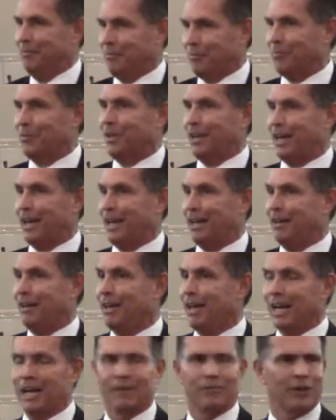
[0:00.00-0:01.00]
okay,
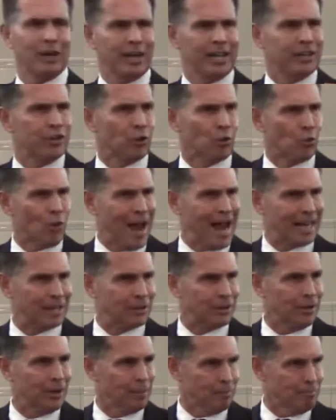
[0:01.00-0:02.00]
in a very
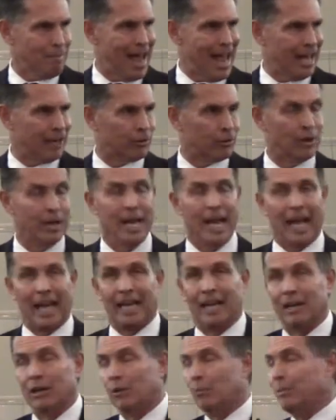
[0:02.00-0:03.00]
direct manner.
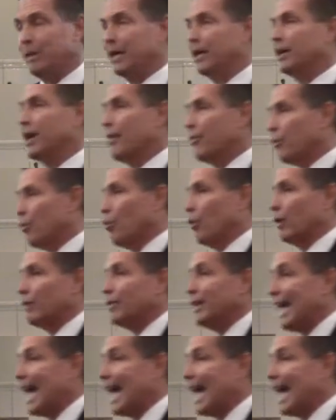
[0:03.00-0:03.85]
And it'll be another one of the